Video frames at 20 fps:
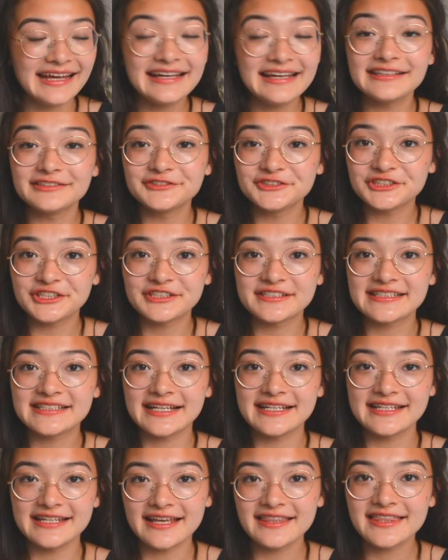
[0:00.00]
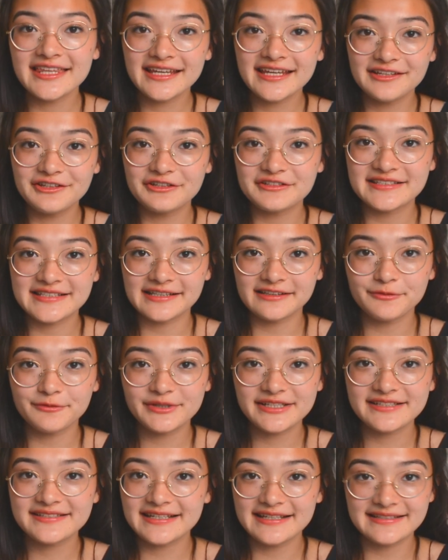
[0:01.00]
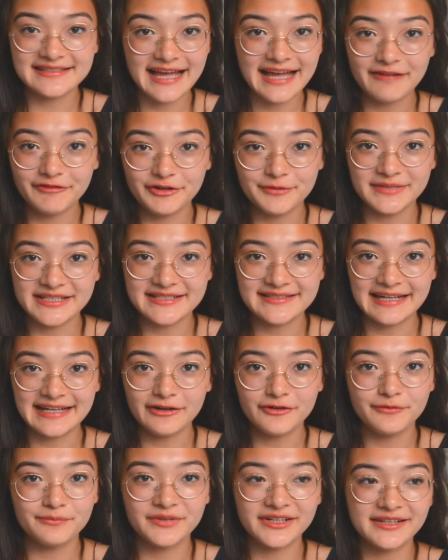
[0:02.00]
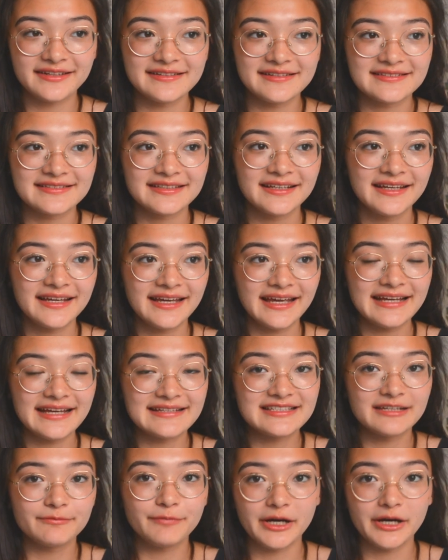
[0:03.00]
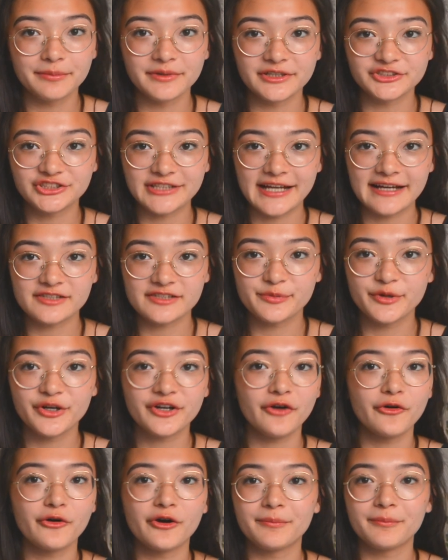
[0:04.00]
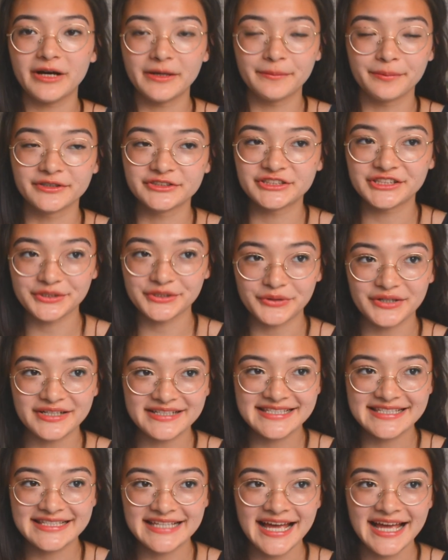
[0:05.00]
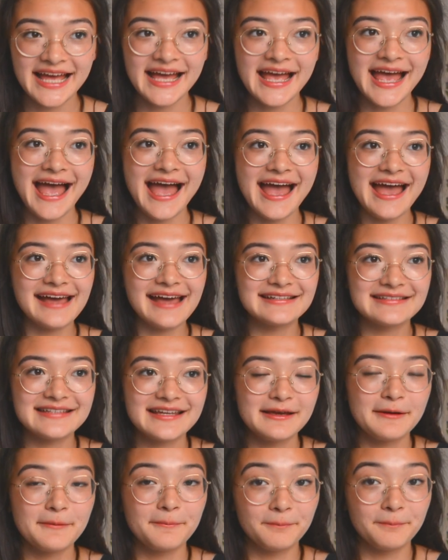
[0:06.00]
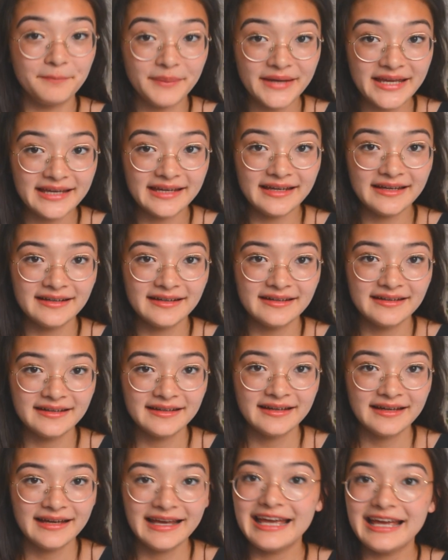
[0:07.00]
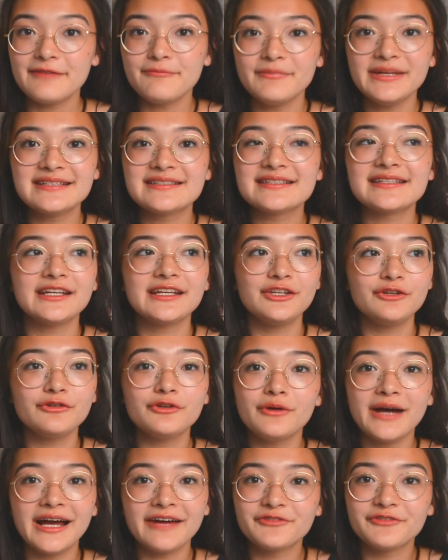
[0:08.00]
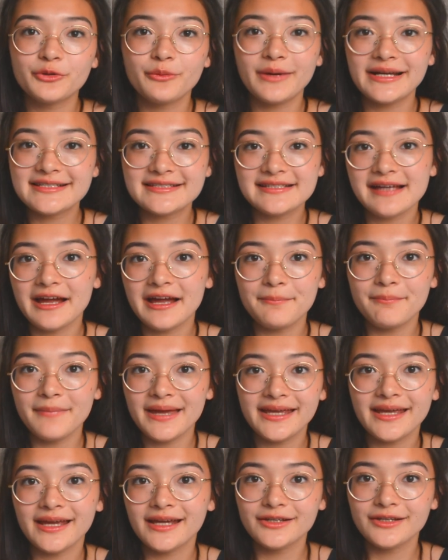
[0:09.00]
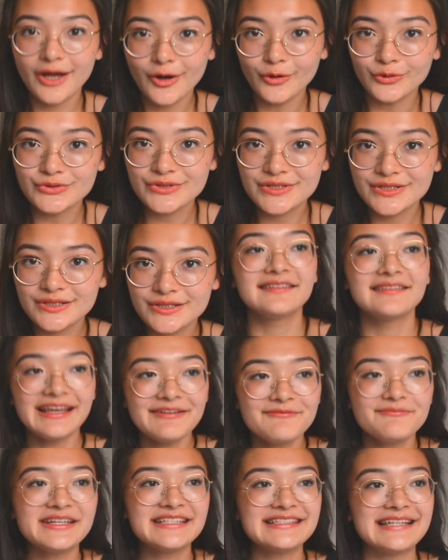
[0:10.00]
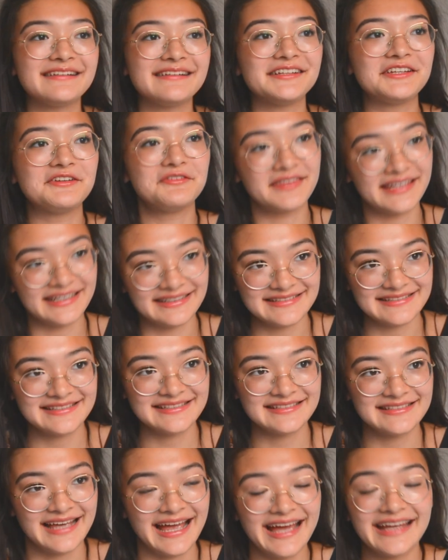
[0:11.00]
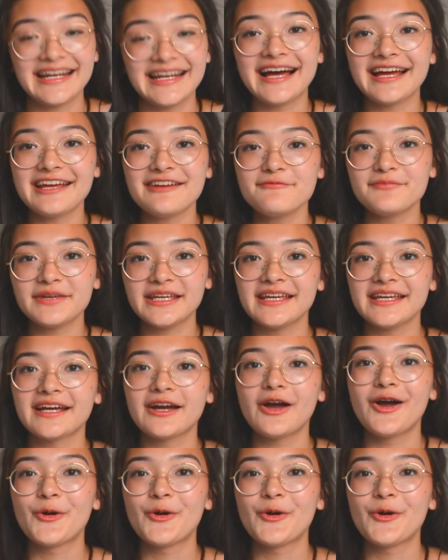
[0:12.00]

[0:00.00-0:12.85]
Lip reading: it ensures that nothing in your syllabus is ever missed out because it's a published textbook or a published source, and B, it means that you don't have to waste time making notes. Let me tell you this, and I am being